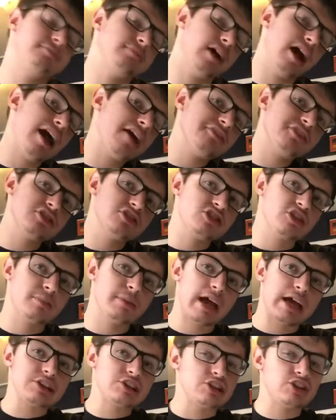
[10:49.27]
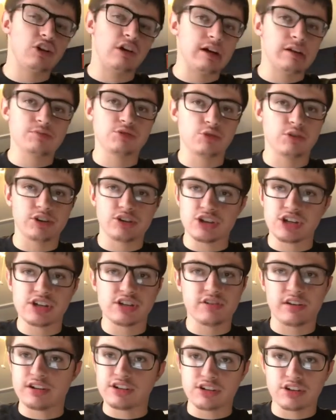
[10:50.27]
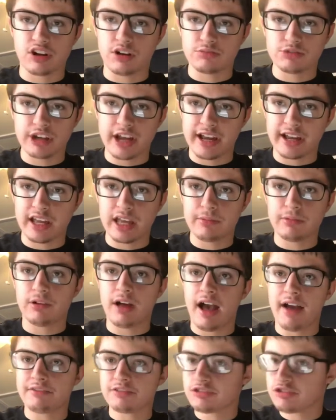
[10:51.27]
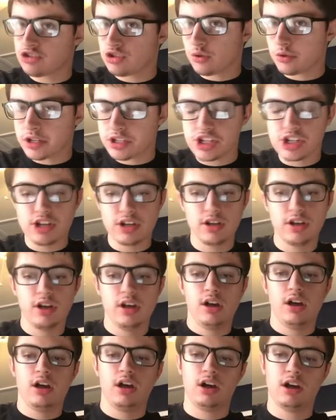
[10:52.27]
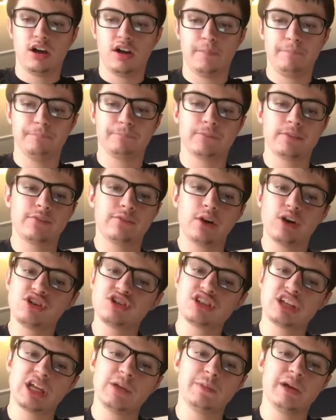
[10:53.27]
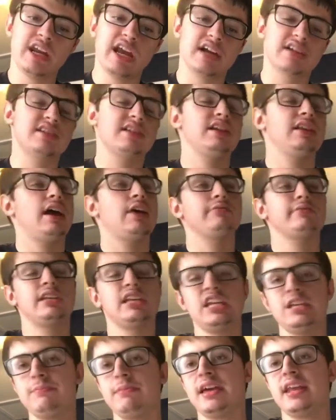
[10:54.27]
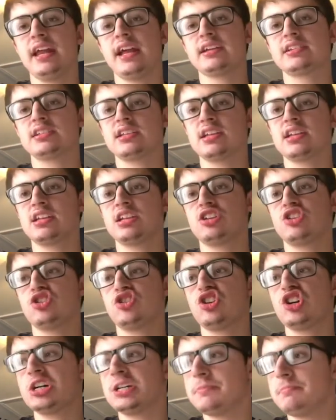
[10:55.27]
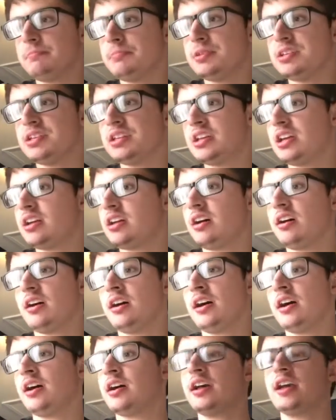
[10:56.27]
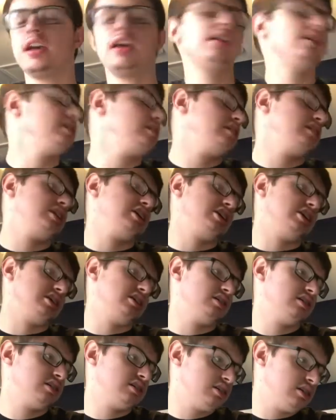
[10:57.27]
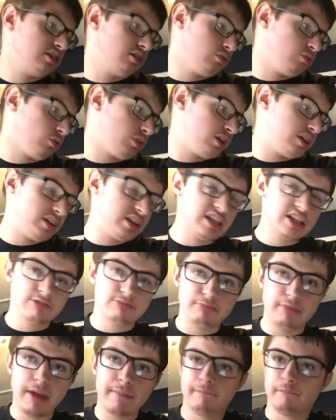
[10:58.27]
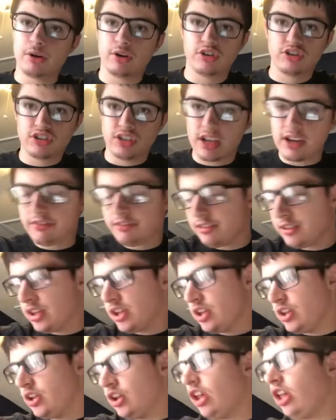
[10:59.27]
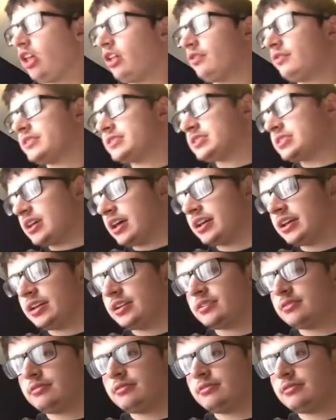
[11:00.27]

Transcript: I feel so bad just calling him Shorty G, so I just call him Chad Gable after Shorty G. Um, versus Team NXT. Now, Team NXT could be any one of these members that have all of a sudden